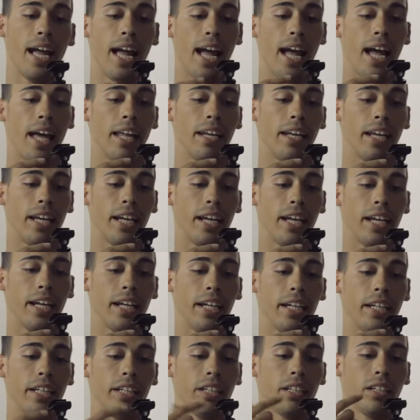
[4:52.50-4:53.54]
and
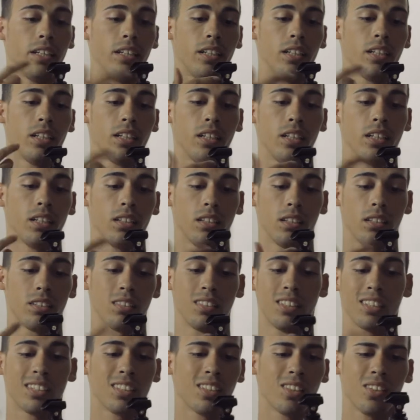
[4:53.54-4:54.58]
a
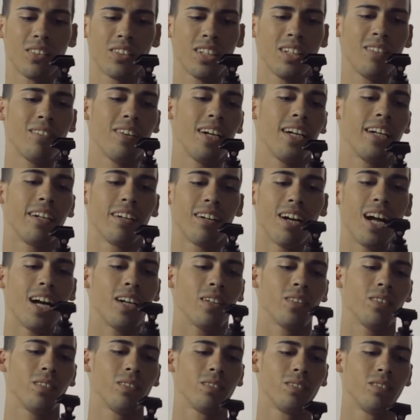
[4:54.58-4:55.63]
this little thing right here. I
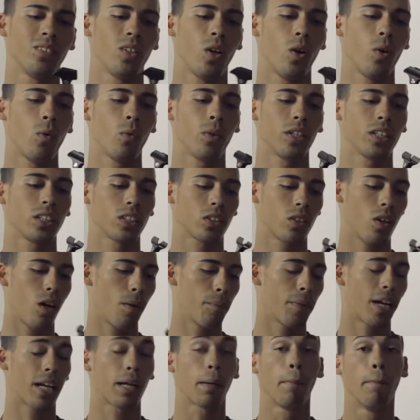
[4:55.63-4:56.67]
don't know what it's
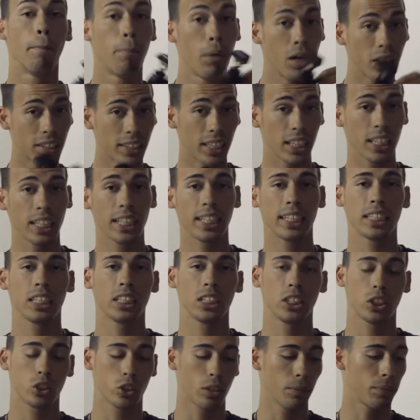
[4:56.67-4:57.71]
called, but I can put the link in the
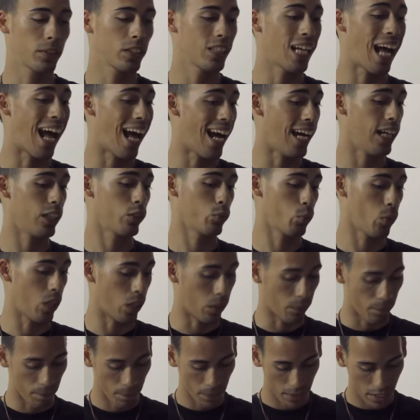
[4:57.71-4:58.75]
description as
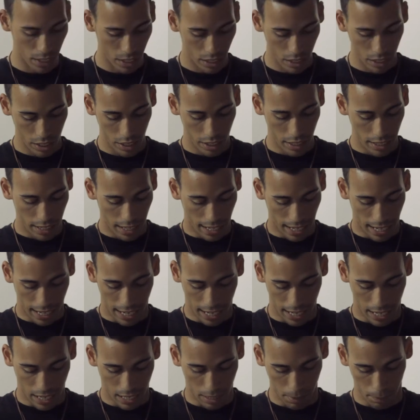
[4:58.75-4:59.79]
well.
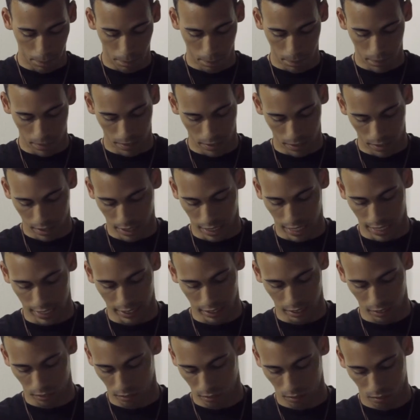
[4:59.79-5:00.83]
And like
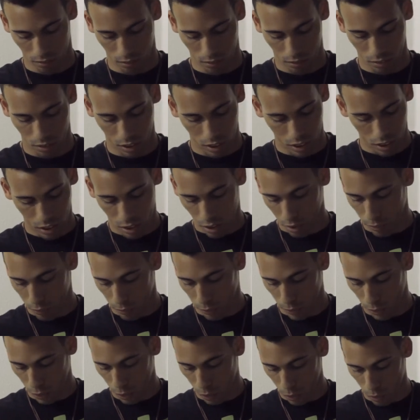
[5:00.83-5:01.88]

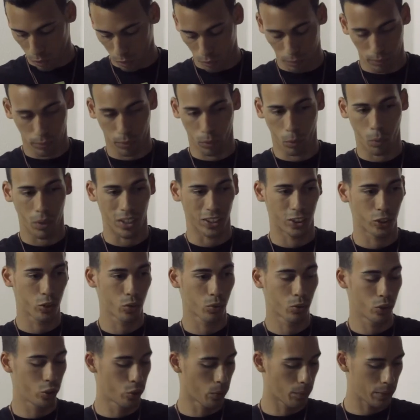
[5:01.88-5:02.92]
for for what?
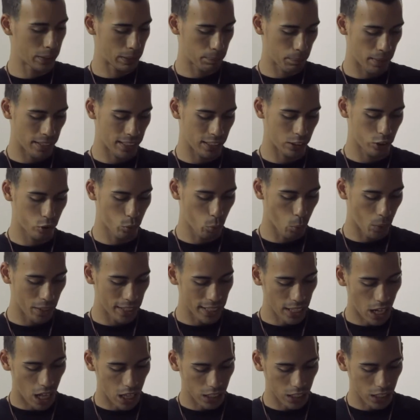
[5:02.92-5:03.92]
You'll be spending twenty